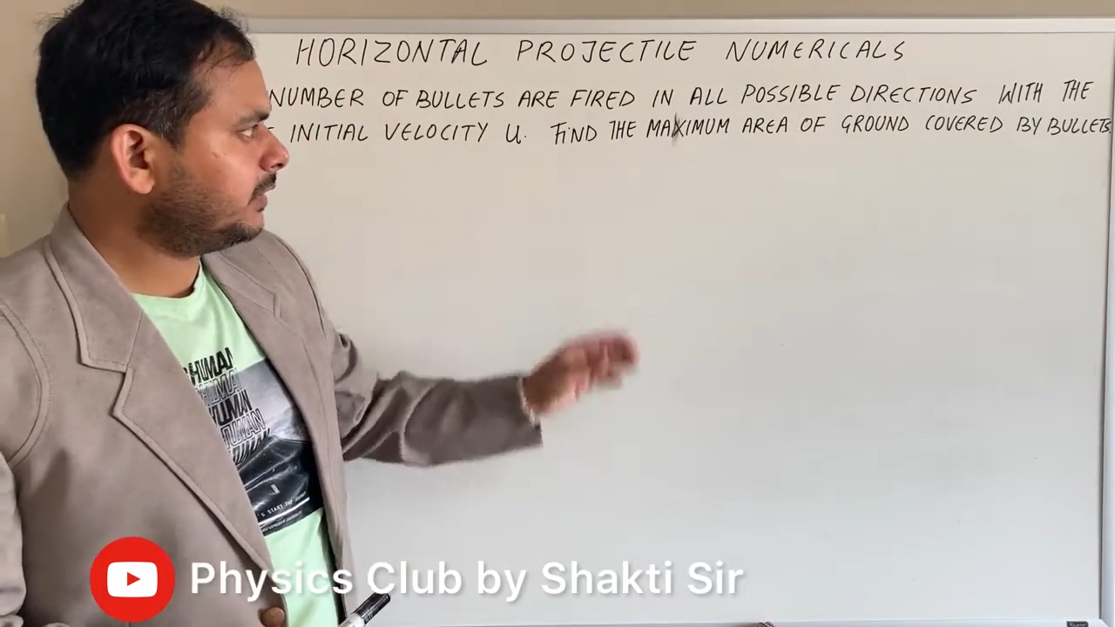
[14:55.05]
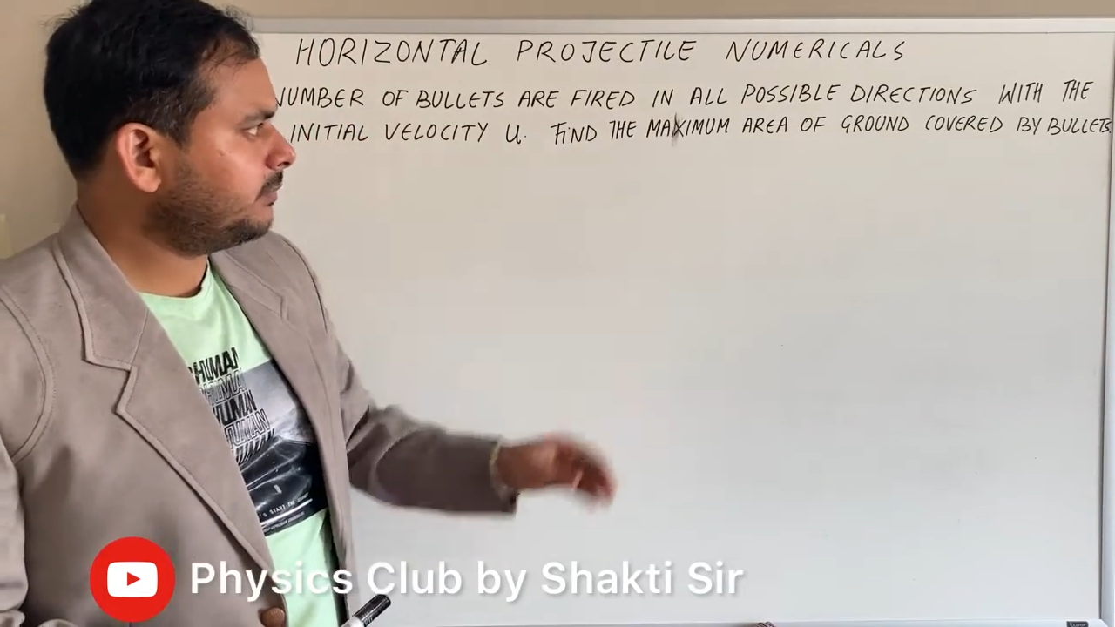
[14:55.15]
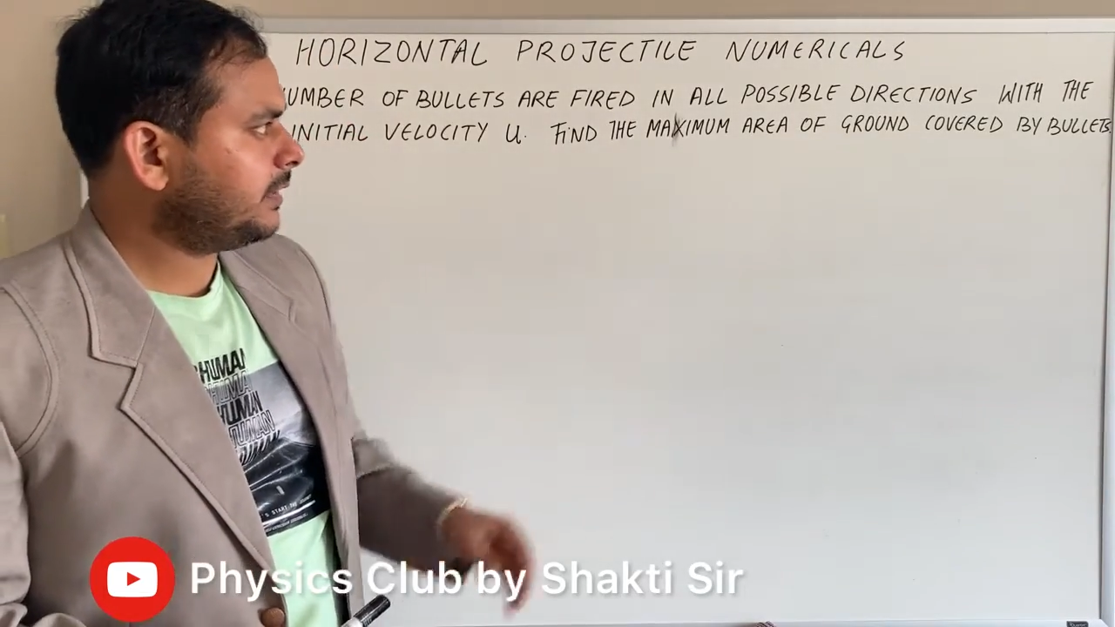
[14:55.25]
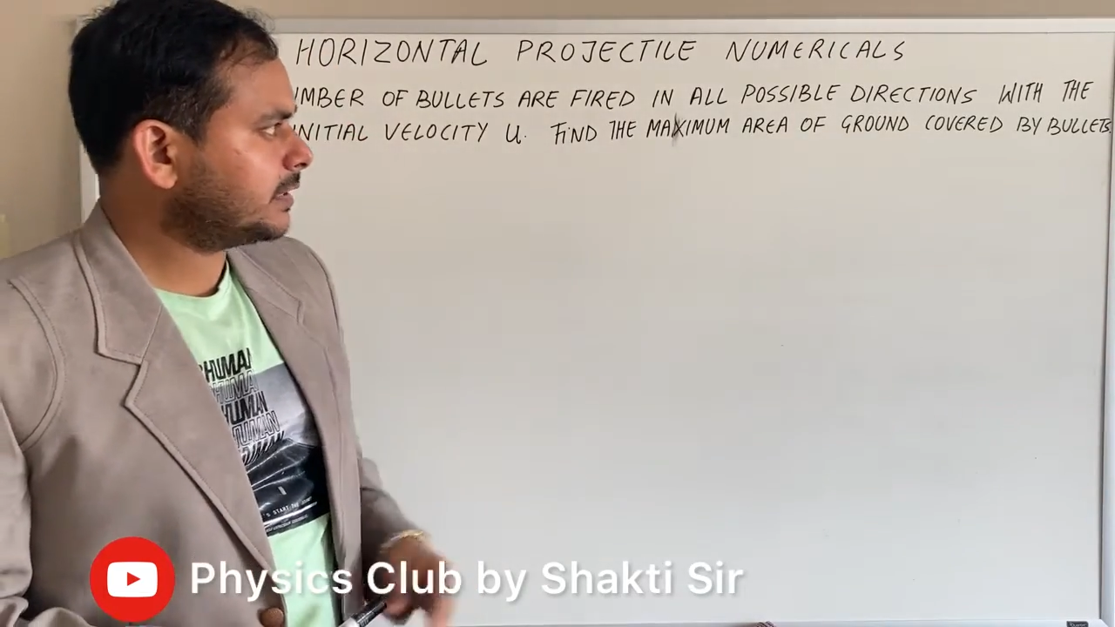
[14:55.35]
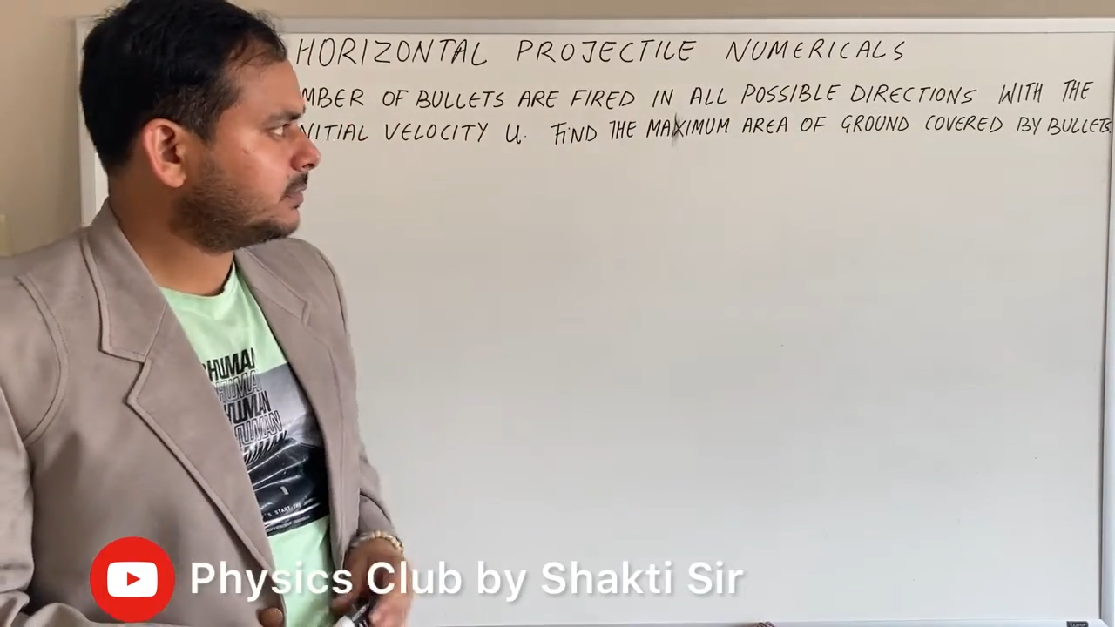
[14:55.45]
the
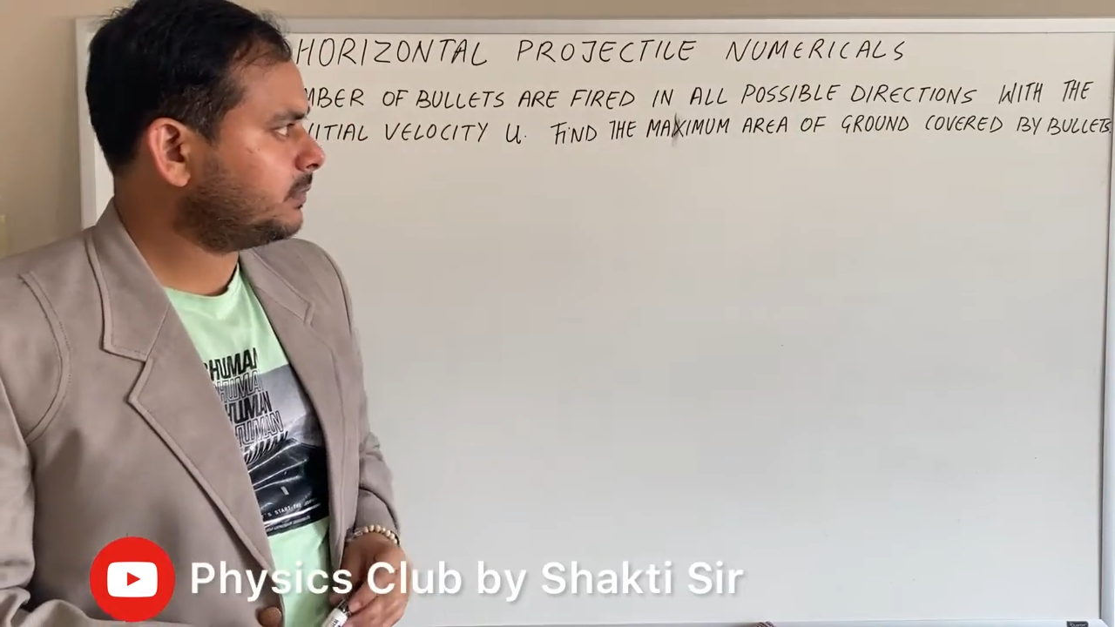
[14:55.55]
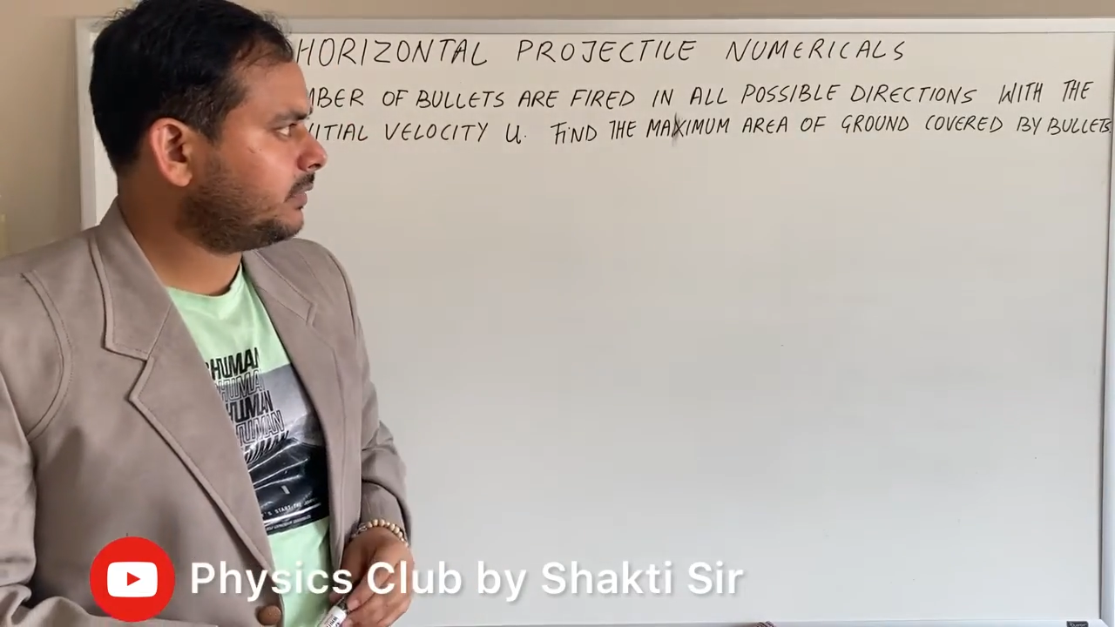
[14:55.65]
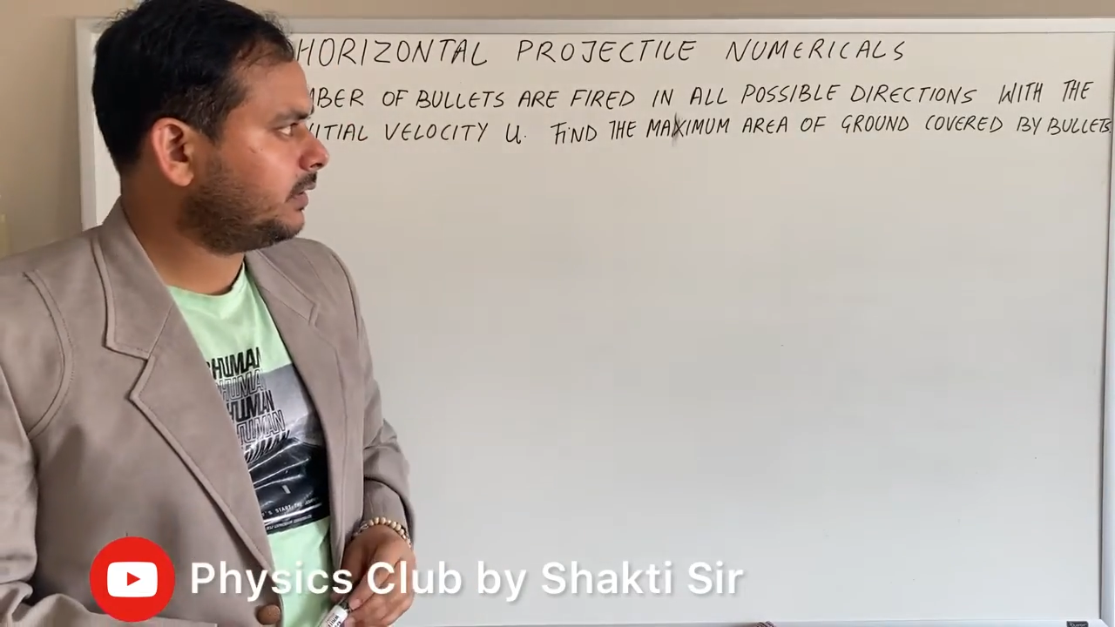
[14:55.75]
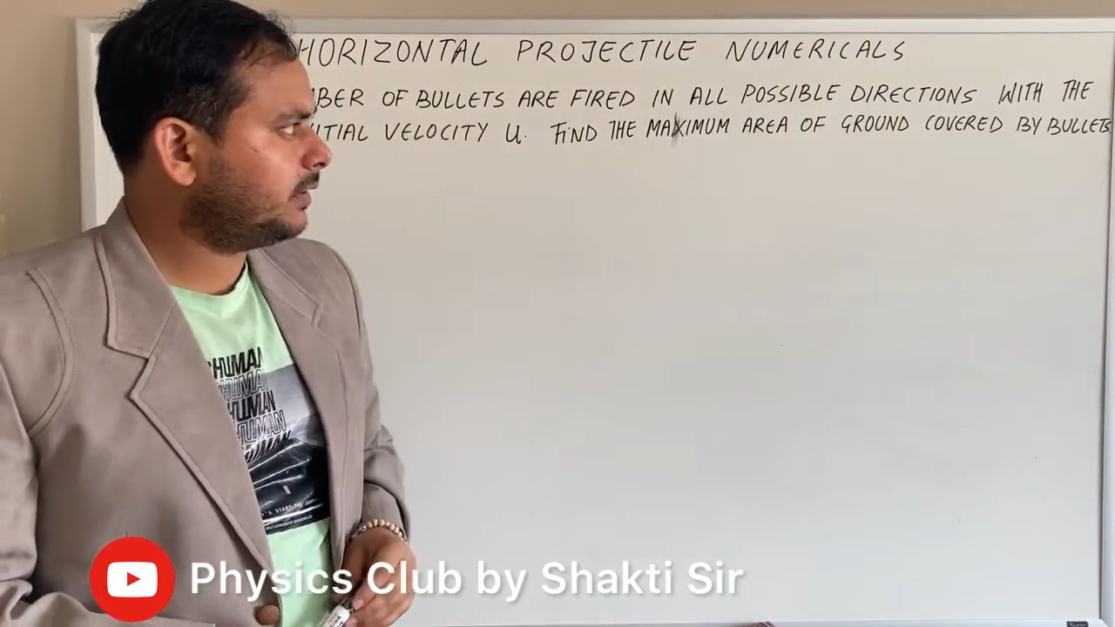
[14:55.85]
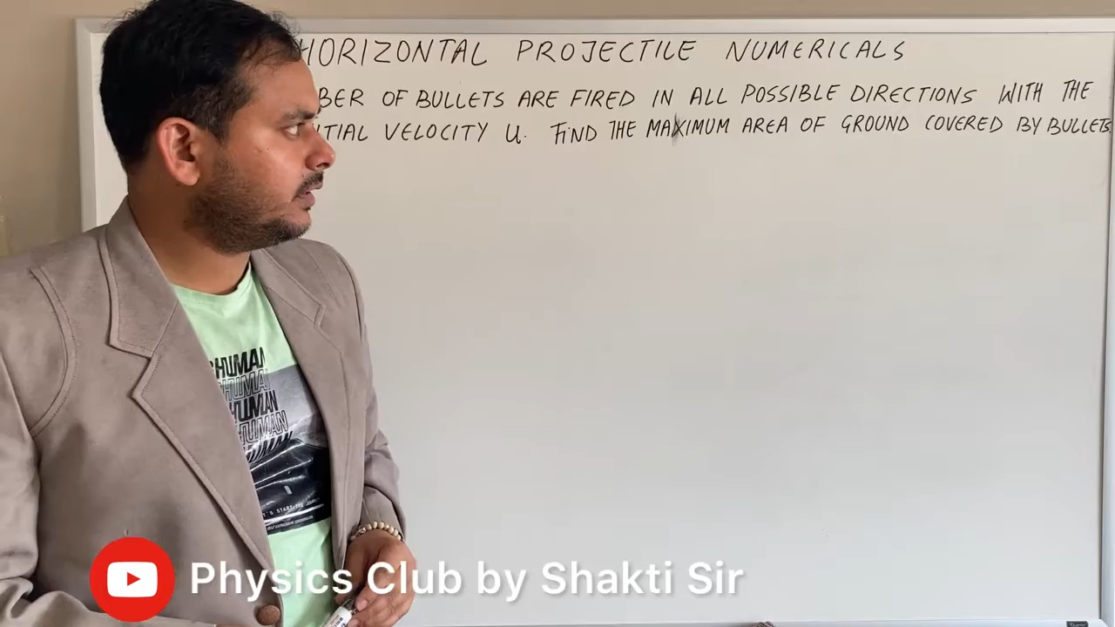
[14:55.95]
maximum
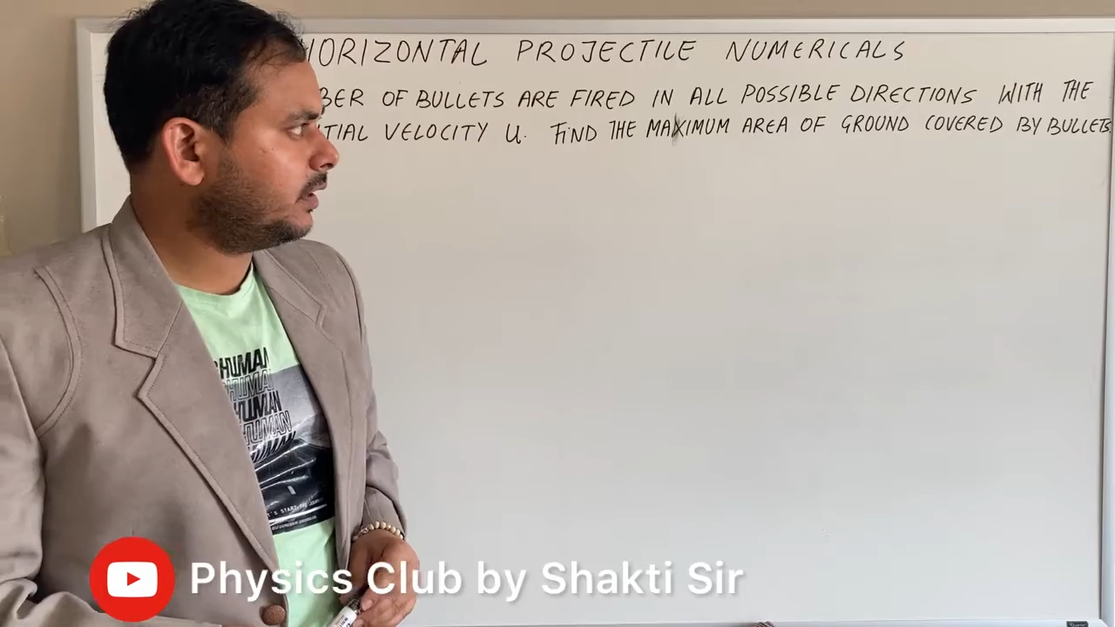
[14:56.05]
area